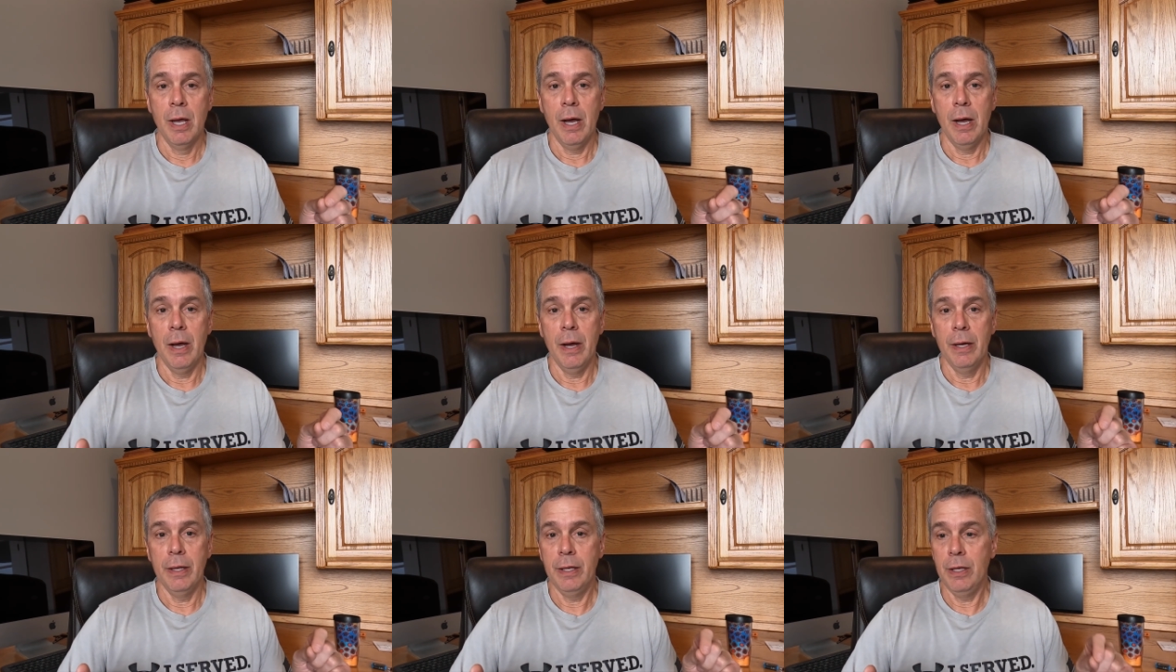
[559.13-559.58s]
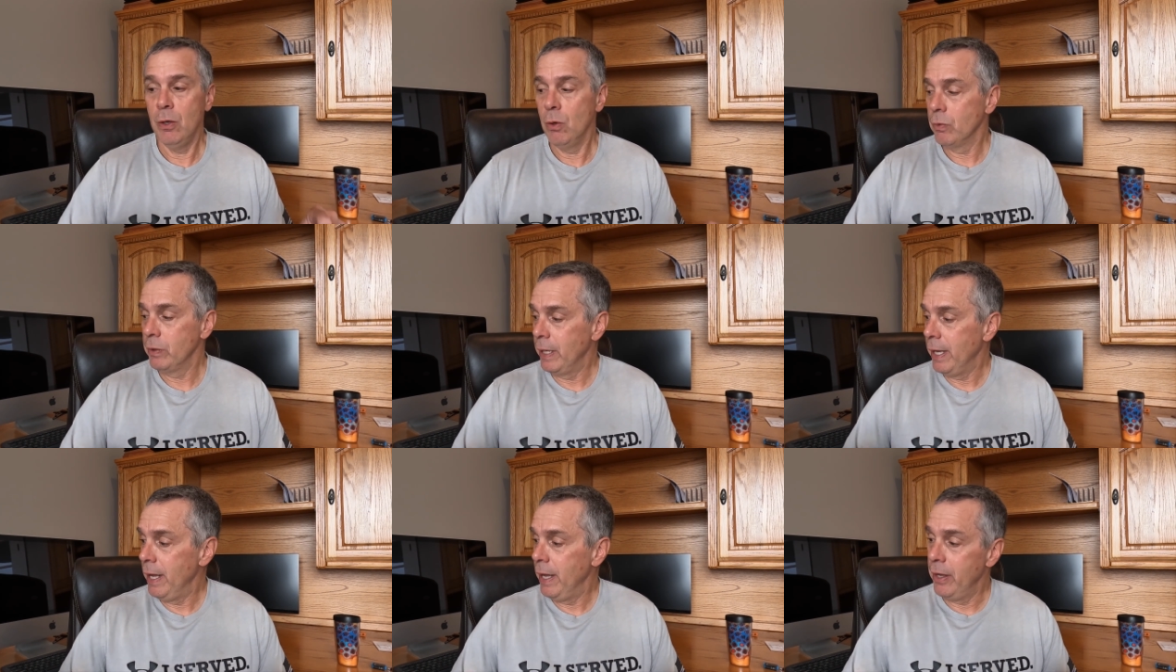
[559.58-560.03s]
Uh, he
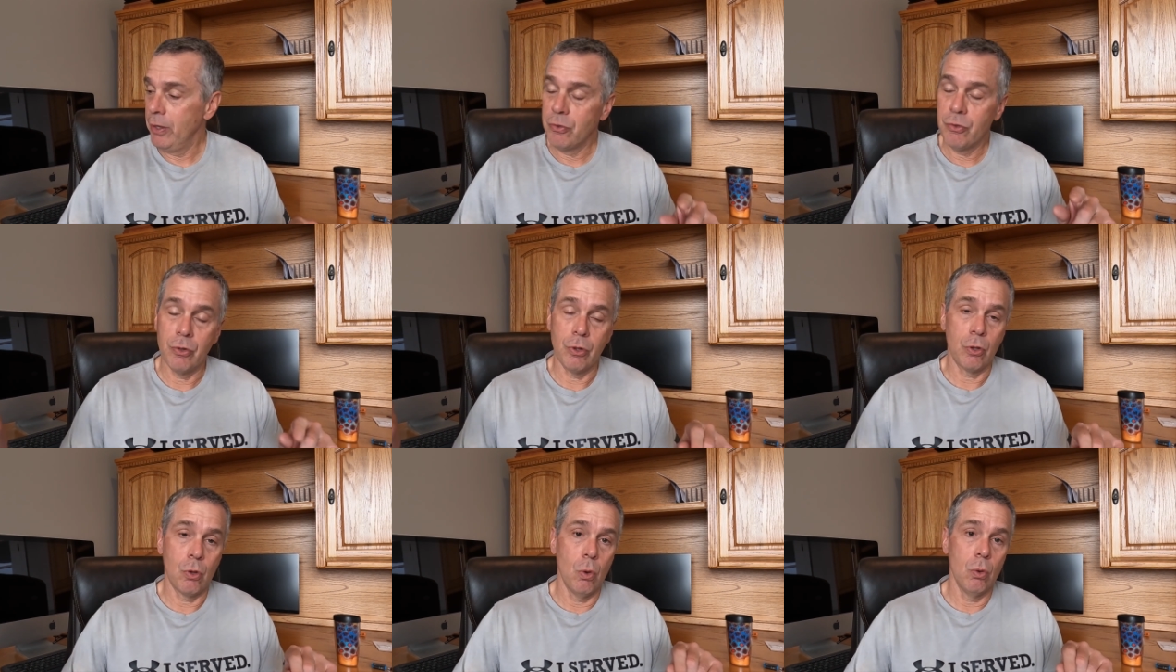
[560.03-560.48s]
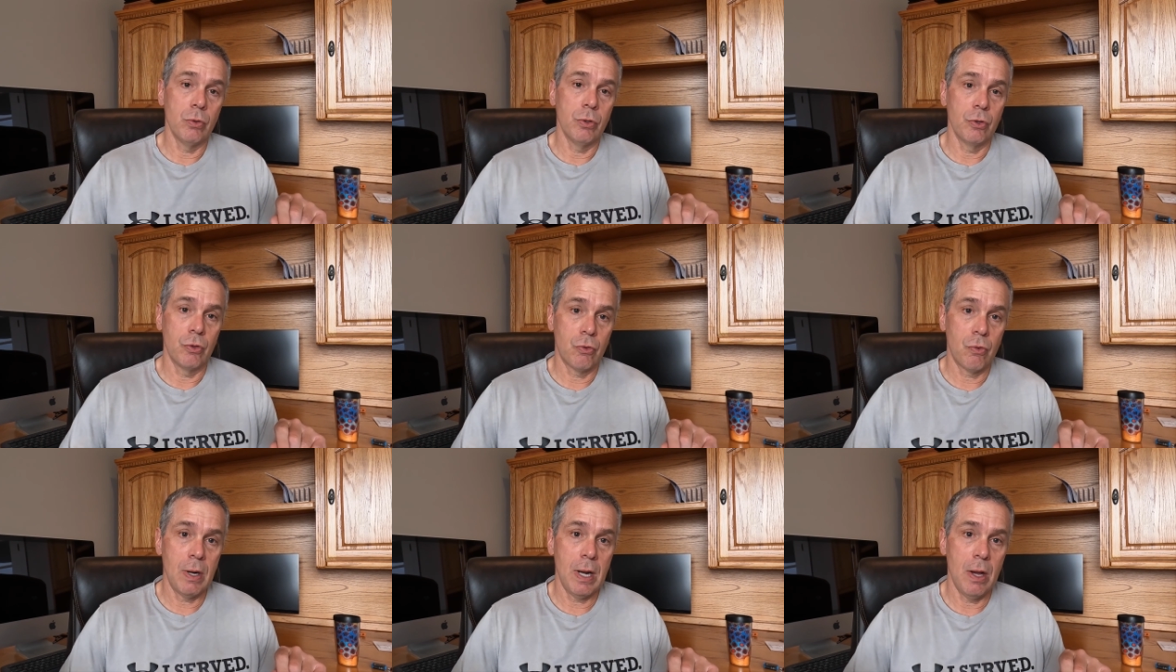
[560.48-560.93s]
only has the
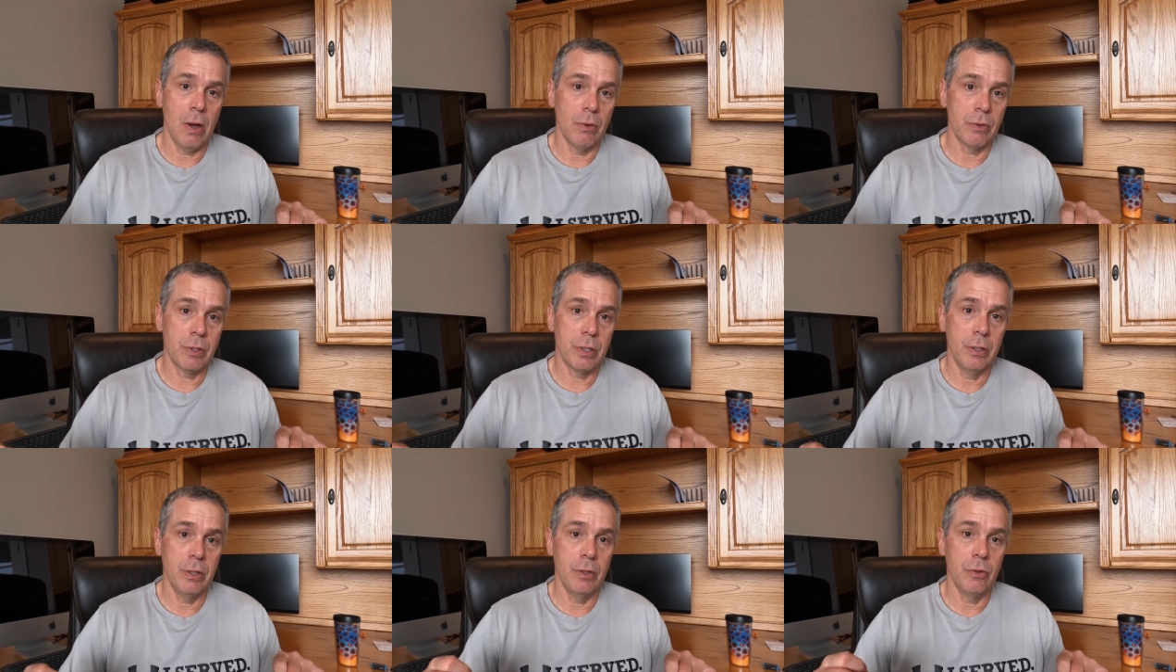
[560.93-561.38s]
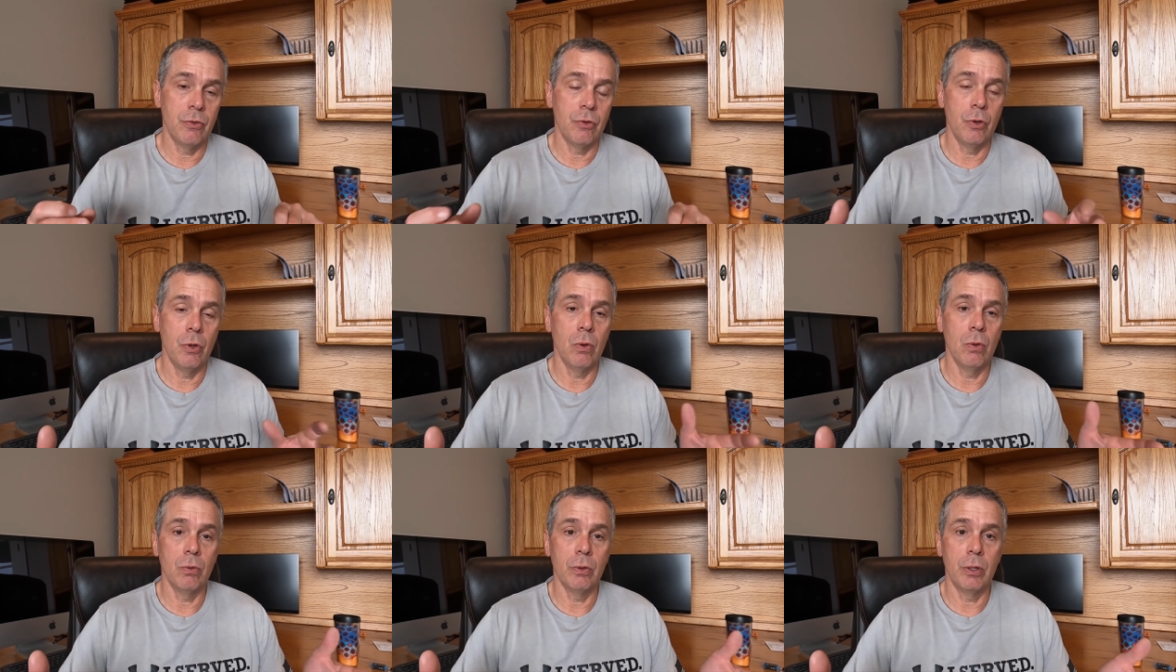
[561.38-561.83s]
Golden Trout is
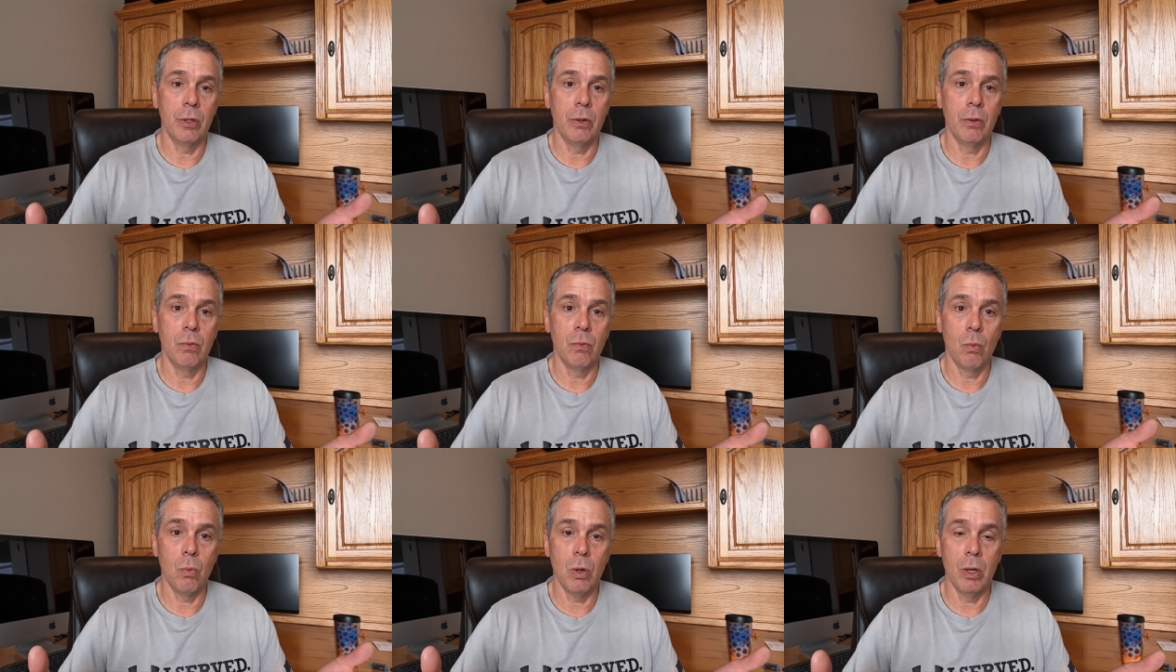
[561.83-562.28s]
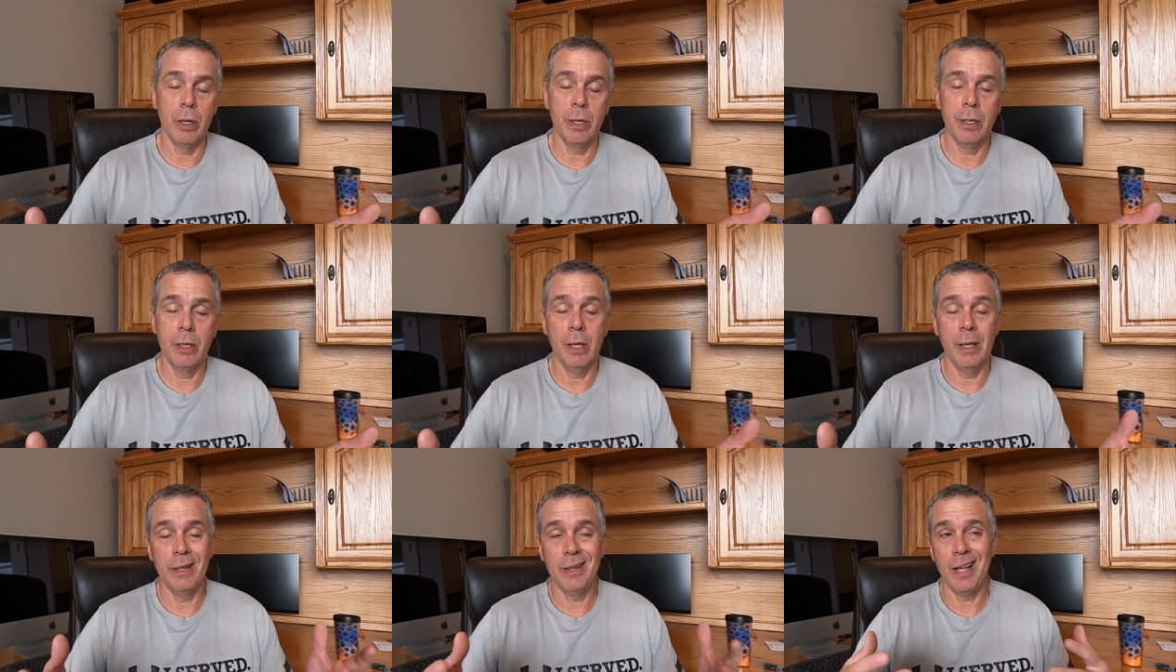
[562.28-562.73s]
the only
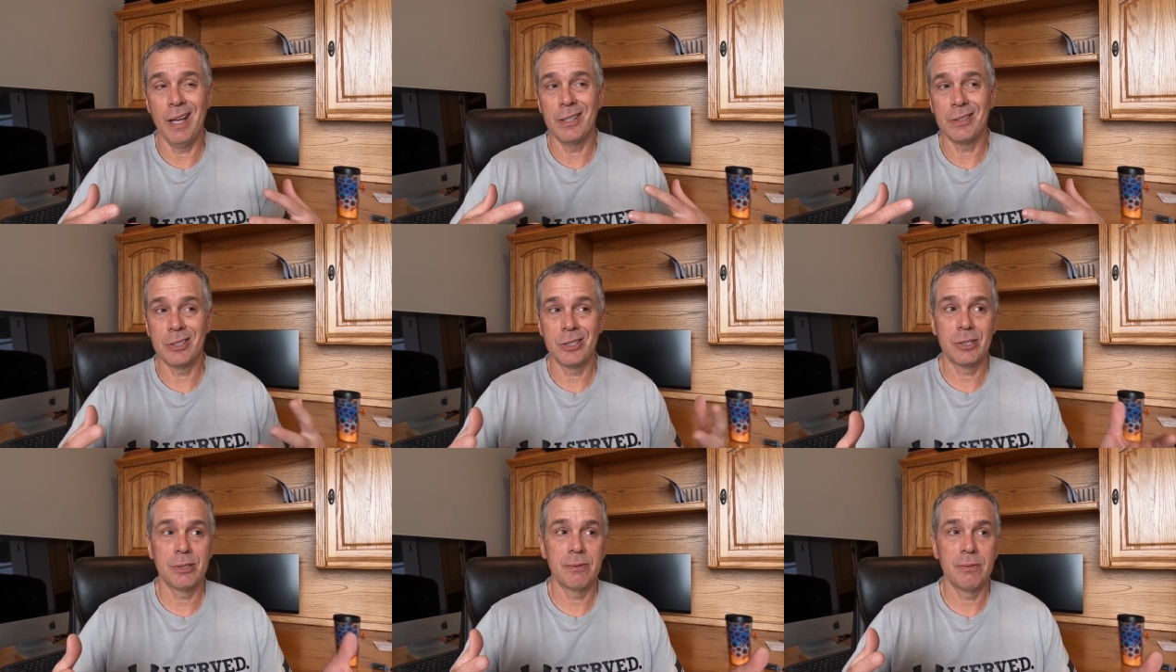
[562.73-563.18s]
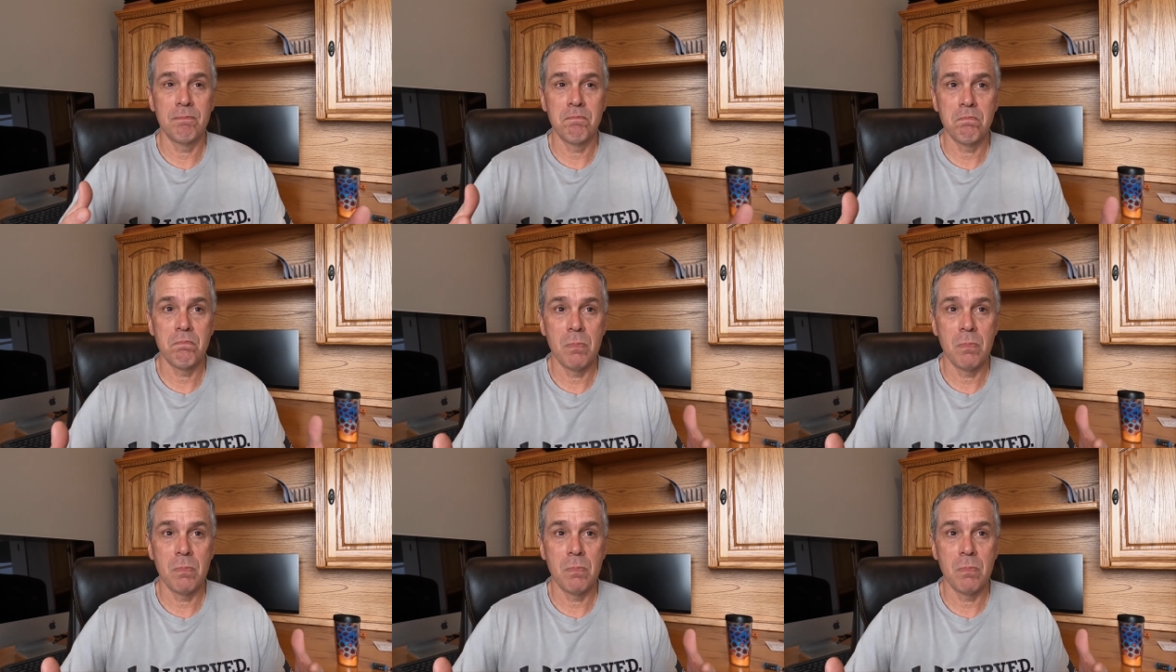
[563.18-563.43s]
one, and that's